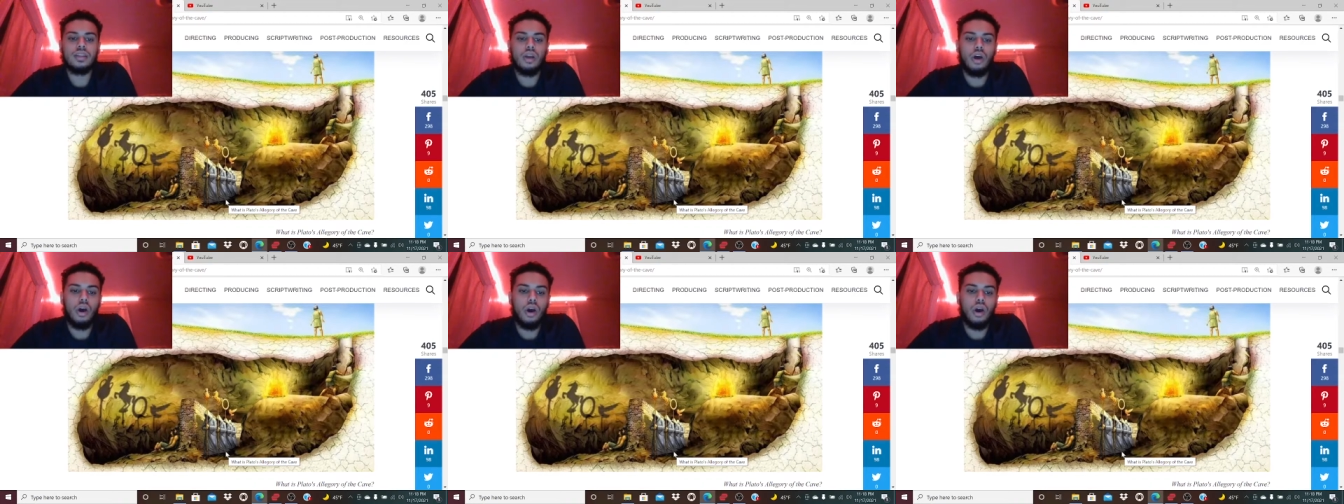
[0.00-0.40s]

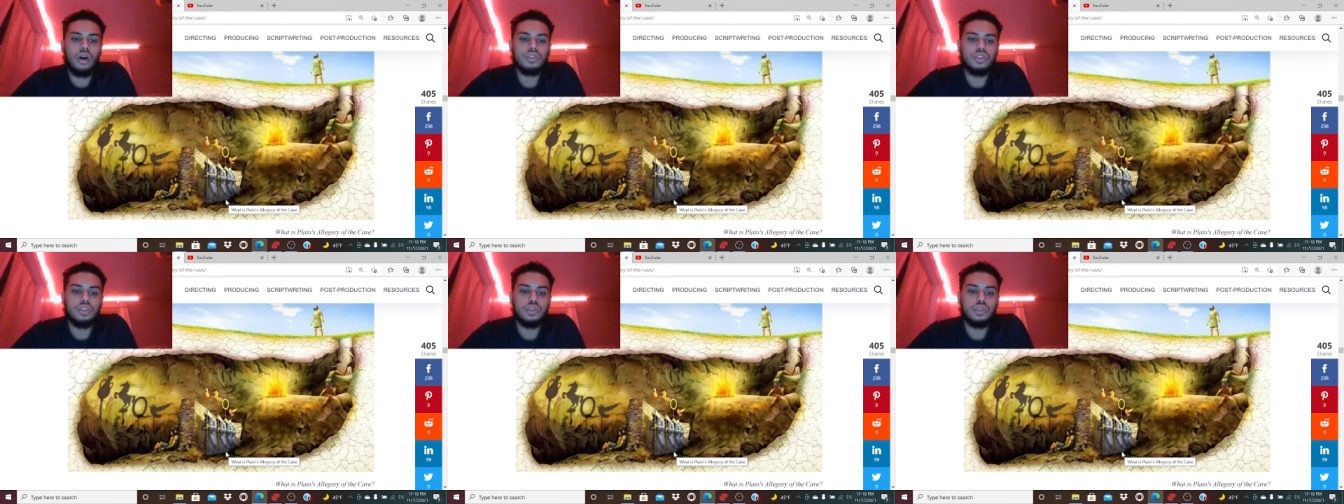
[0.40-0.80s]

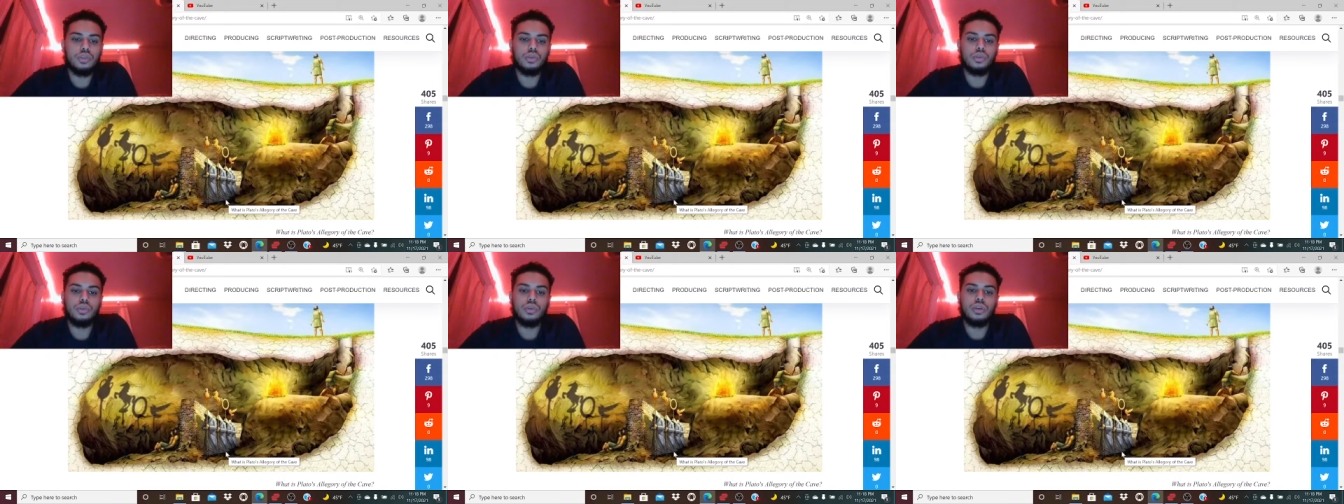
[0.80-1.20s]

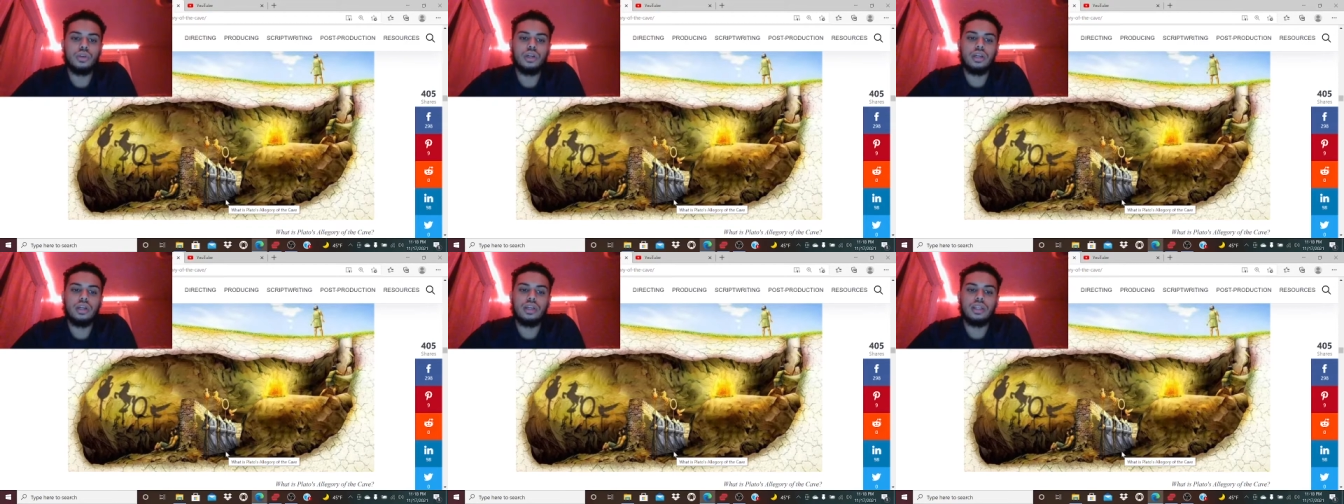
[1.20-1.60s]
onto
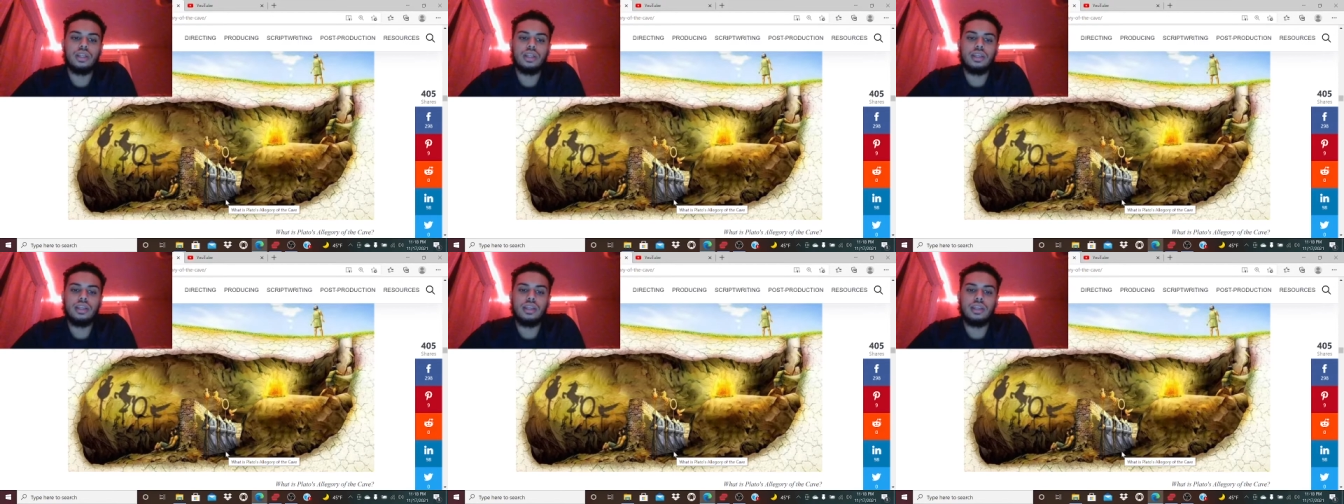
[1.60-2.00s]

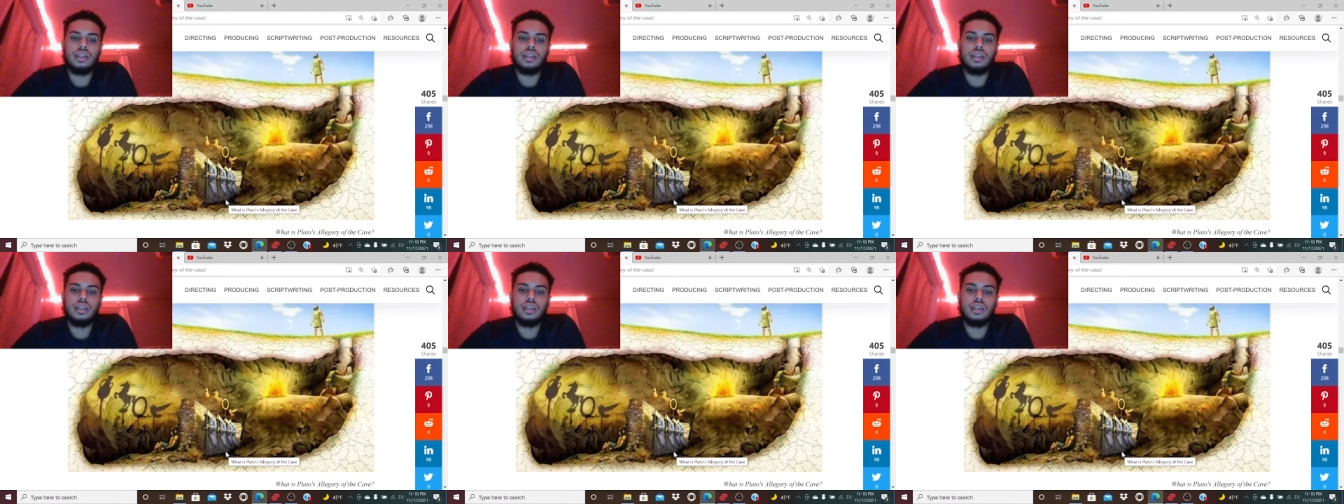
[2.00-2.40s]

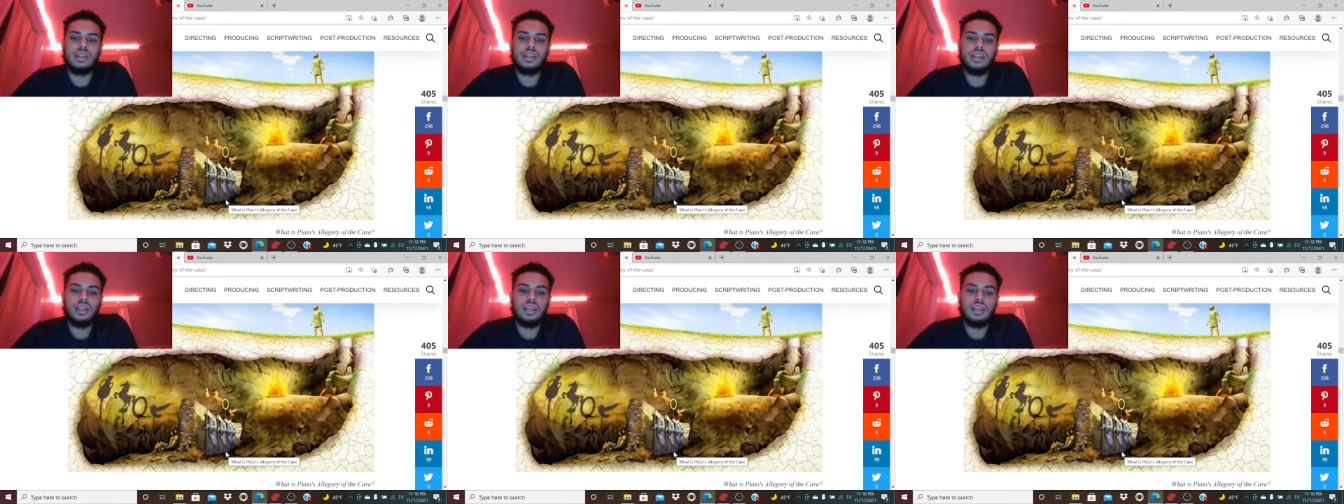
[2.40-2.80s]

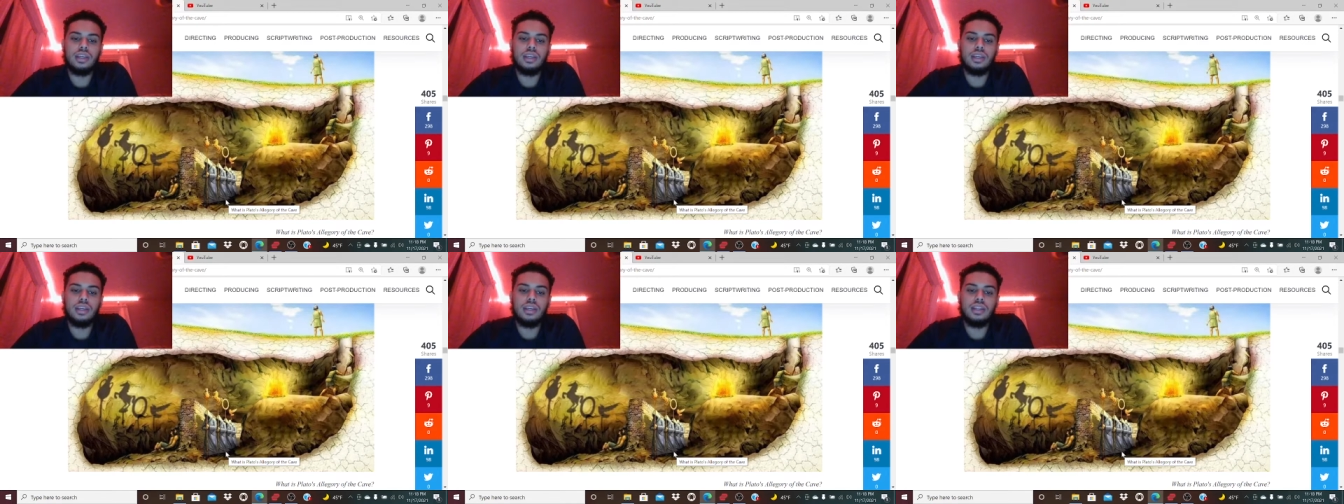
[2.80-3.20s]

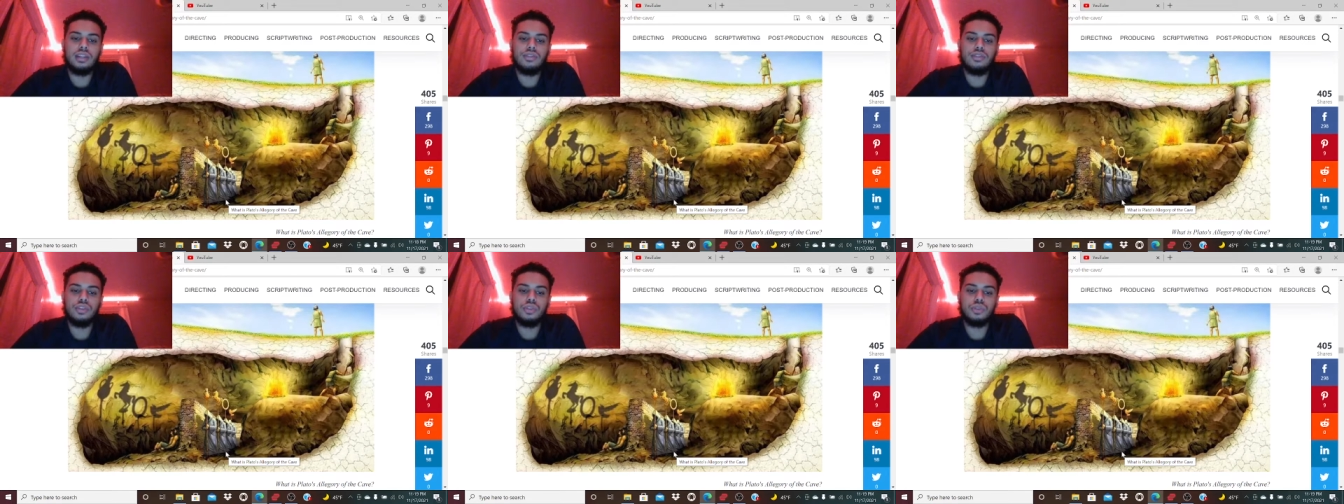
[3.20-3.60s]
the
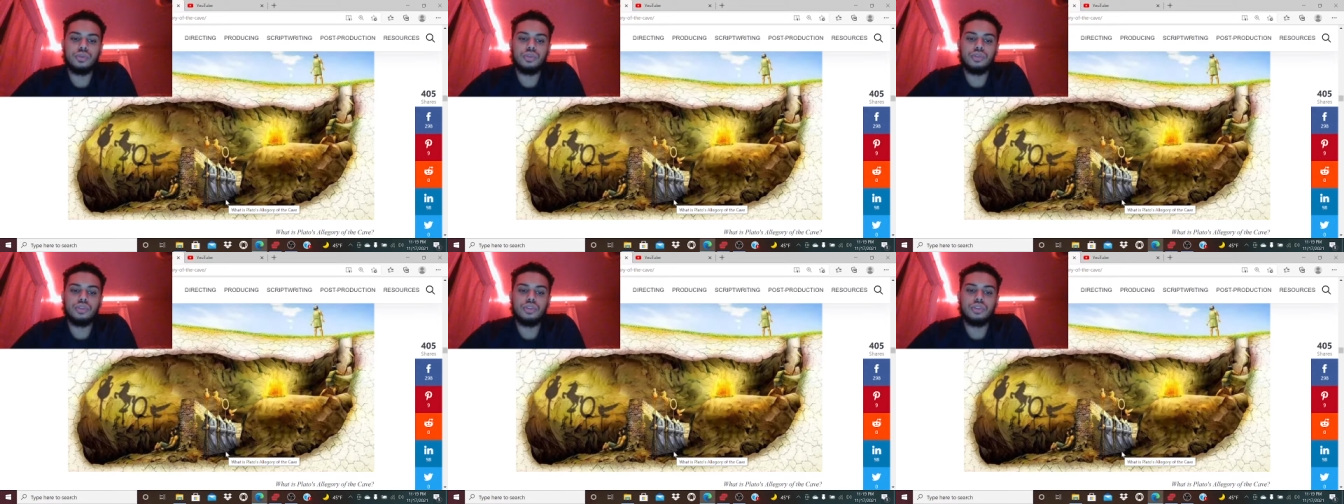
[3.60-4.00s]

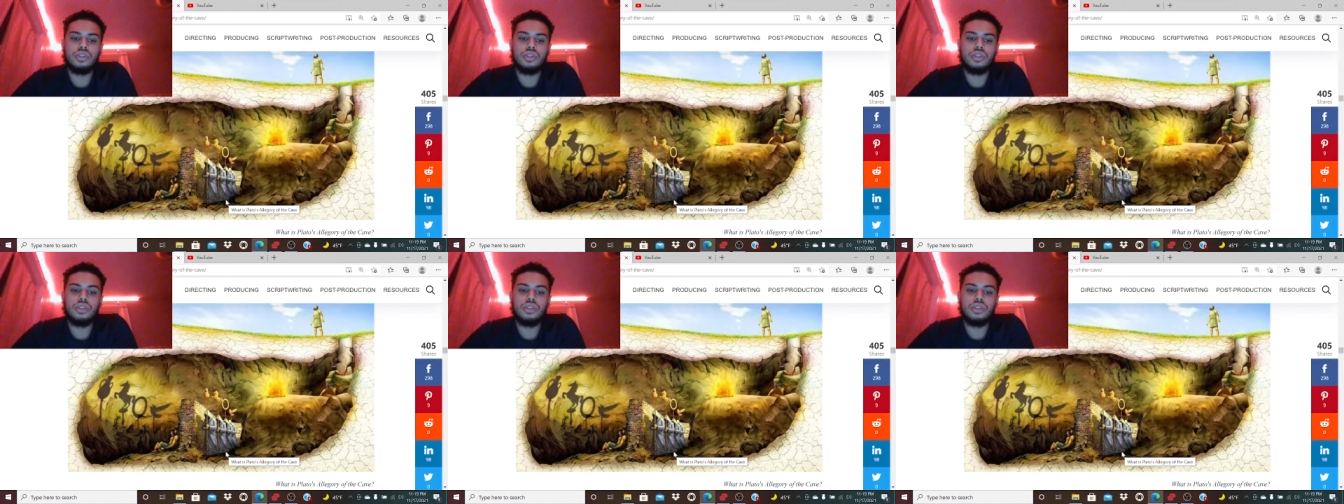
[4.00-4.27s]
individuals